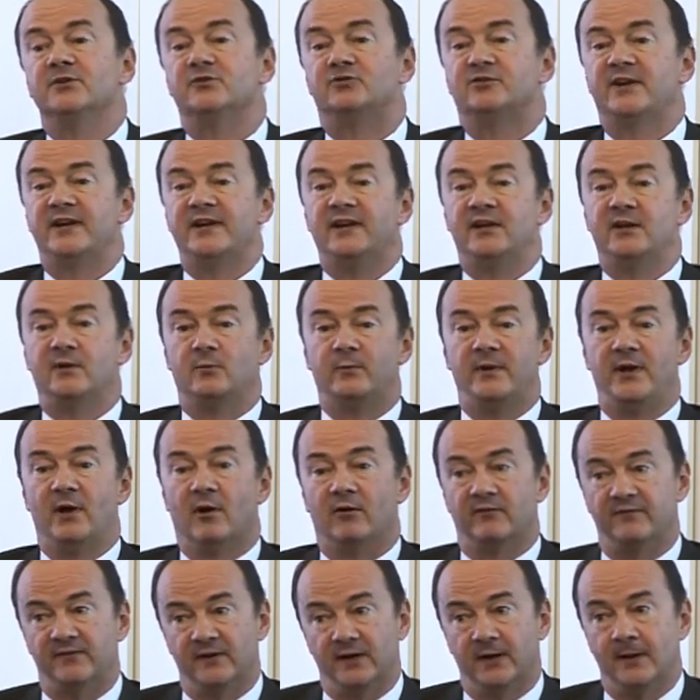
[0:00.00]
The training that we
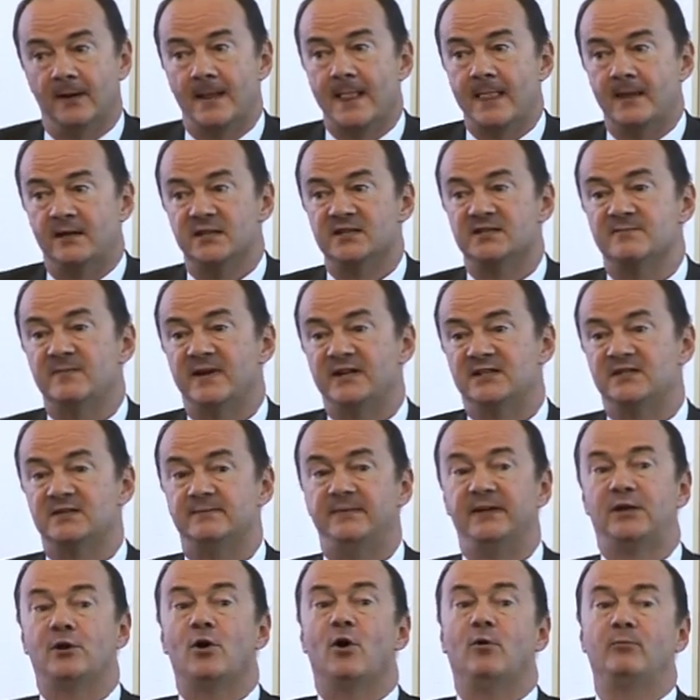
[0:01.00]
offer is meant to
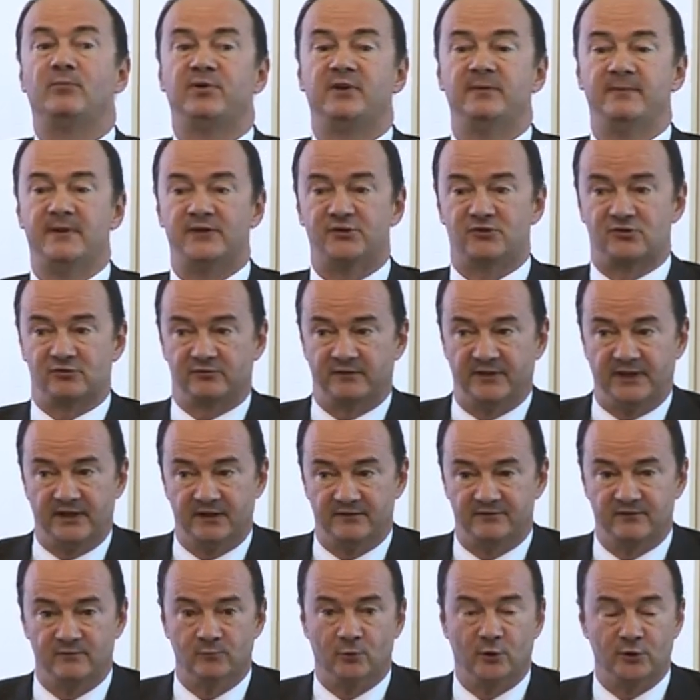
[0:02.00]
be complementary
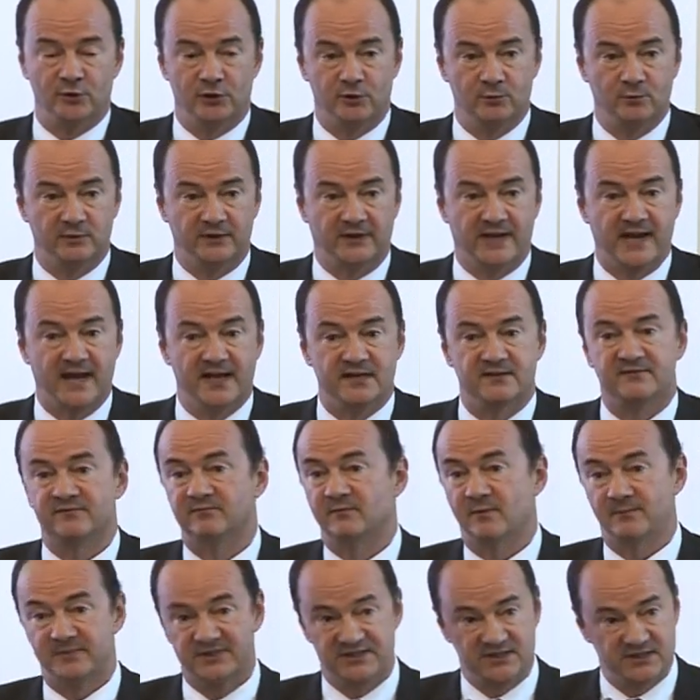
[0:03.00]
from what you would get
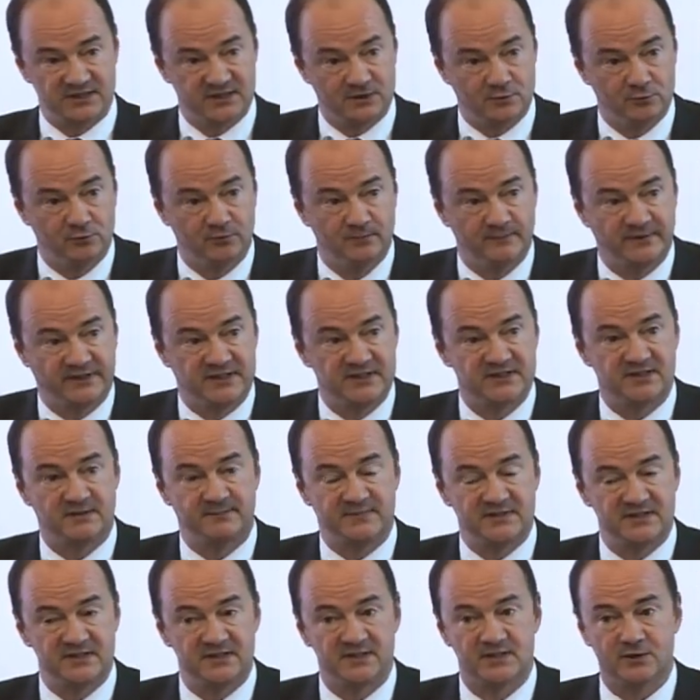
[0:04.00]
from a business school because the
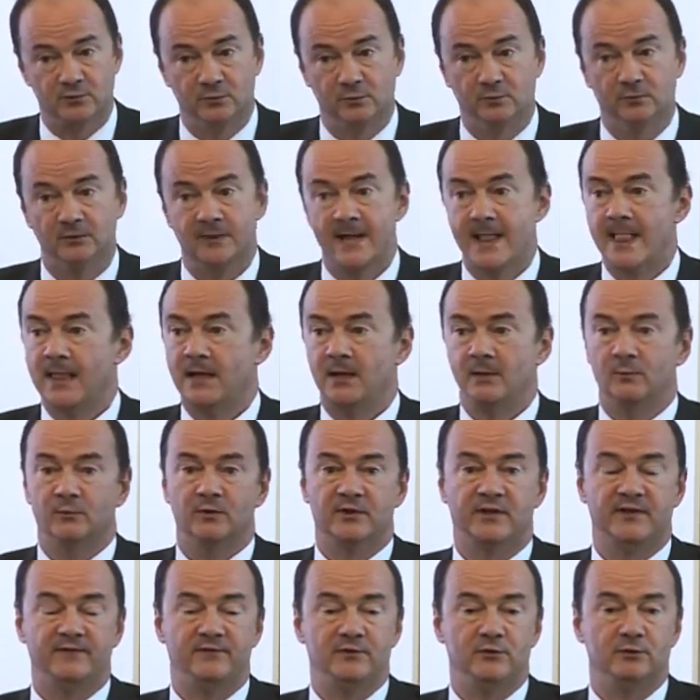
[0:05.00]
business school
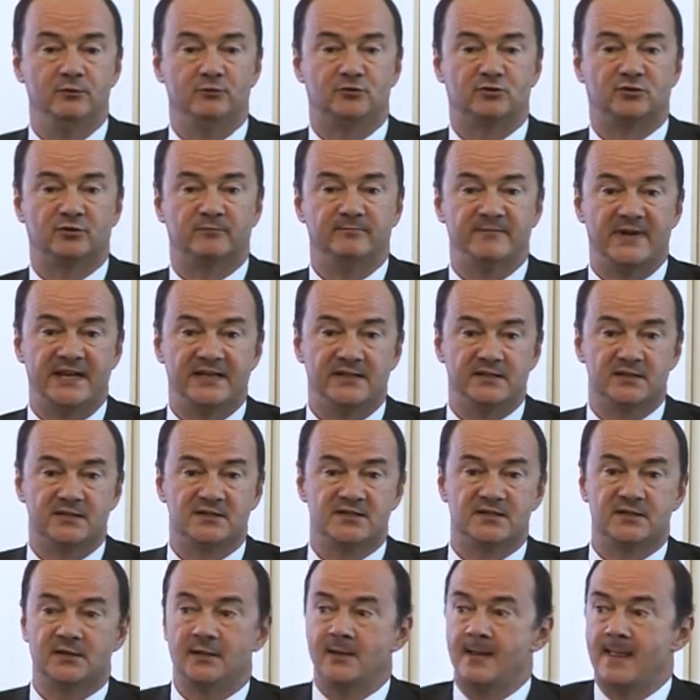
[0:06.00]
will give you
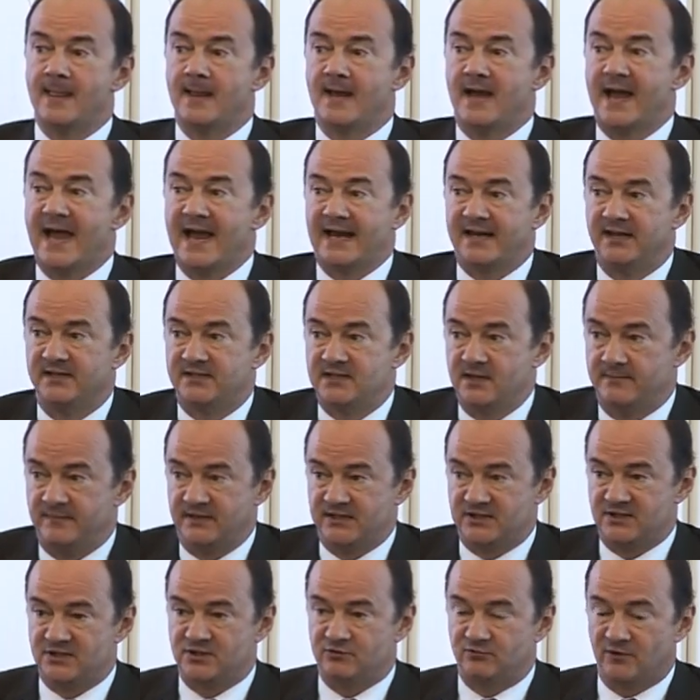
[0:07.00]
tremendous
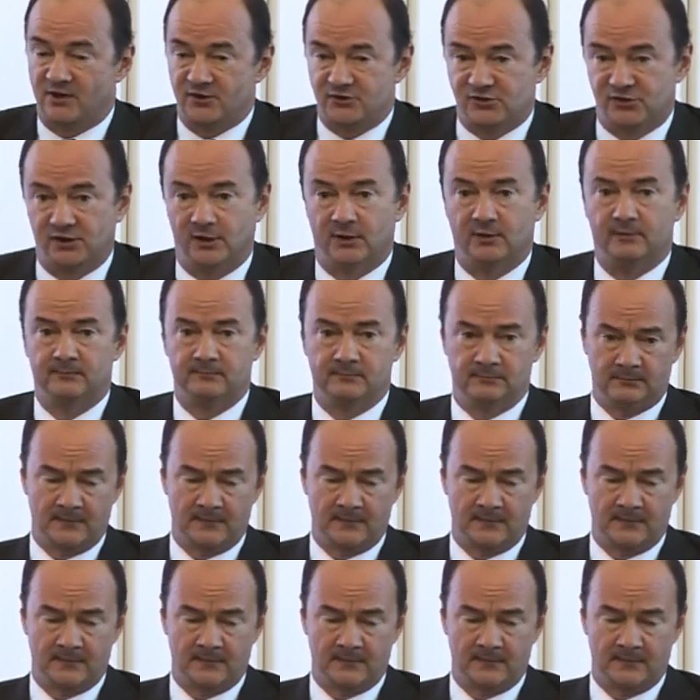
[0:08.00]
academic structure